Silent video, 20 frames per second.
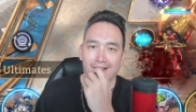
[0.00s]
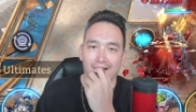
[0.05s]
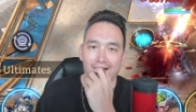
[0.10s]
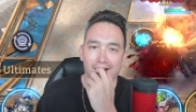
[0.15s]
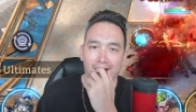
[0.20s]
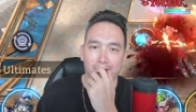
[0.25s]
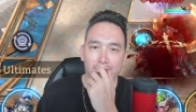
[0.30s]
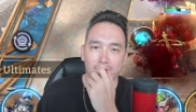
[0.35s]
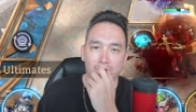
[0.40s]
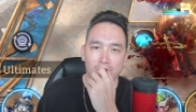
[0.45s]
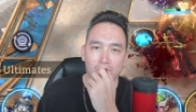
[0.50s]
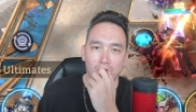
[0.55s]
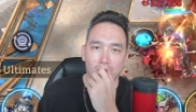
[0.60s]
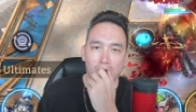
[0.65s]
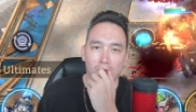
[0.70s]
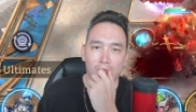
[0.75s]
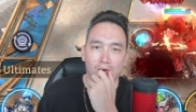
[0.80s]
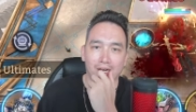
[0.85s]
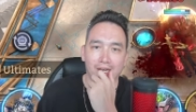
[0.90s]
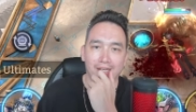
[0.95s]
Um, so
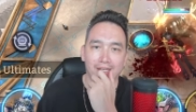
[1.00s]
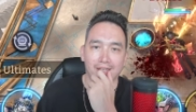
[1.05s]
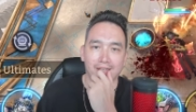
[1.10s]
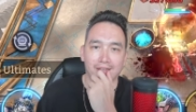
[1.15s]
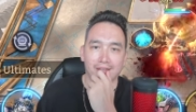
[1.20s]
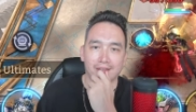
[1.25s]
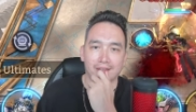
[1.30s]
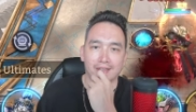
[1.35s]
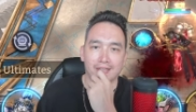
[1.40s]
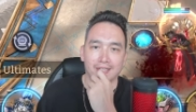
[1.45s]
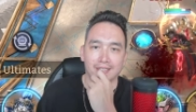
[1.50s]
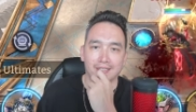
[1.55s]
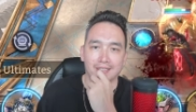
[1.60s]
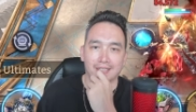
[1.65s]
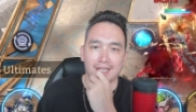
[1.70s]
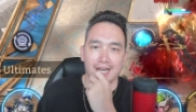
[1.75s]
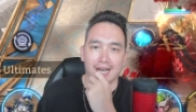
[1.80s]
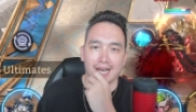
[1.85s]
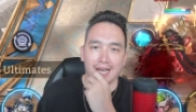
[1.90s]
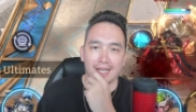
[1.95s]
we want
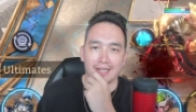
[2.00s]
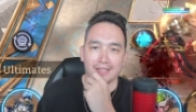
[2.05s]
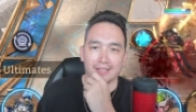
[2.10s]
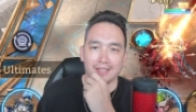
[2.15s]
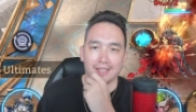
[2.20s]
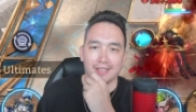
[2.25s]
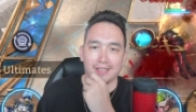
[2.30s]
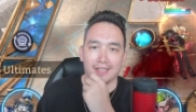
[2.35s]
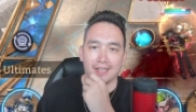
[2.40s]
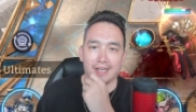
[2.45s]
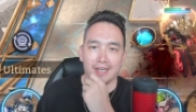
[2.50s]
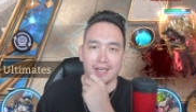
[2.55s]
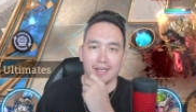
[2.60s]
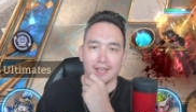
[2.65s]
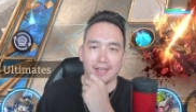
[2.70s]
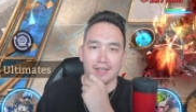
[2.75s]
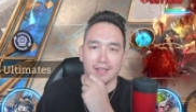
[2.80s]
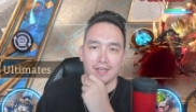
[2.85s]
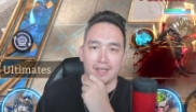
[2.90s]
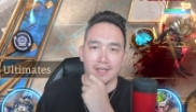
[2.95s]
this guy to
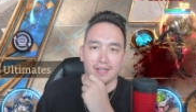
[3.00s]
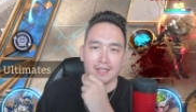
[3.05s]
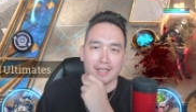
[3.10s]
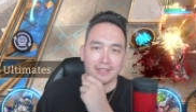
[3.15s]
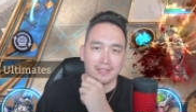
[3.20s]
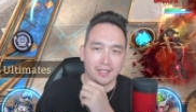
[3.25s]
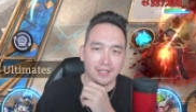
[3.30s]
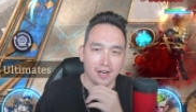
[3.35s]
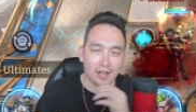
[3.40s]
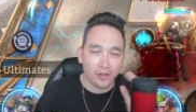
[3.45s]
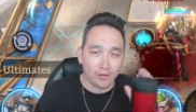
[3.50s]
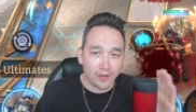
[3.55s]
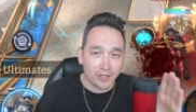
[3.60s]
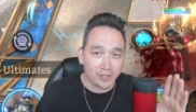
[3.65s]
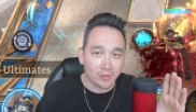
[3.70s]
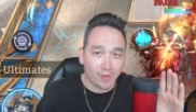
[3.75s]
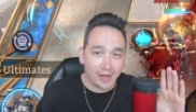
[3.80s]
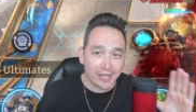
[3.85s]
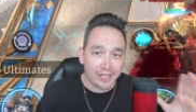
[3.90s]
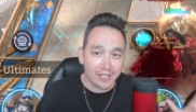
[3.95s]
get... That's another
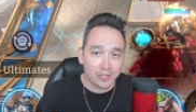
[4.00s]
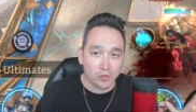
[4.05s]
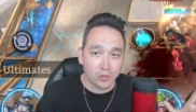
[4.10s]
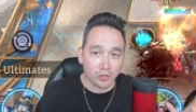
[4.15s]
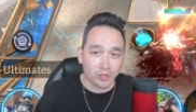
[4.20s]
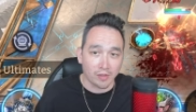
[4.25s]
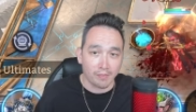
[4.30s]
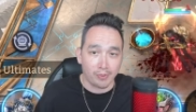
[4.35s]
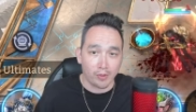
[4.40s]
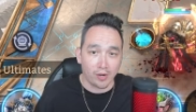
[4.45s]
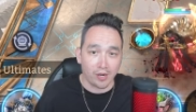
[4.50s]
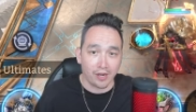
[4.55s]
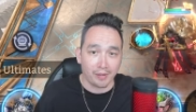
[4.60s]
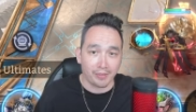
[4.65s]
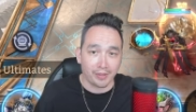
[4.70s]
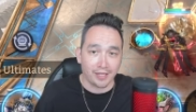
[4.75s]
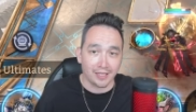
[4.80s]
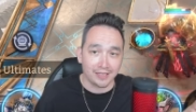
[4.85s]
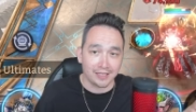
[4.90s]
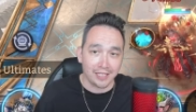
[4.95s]
reason why Edril's
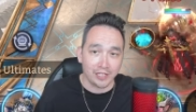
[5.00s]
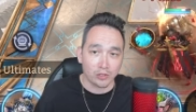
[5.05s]
important, because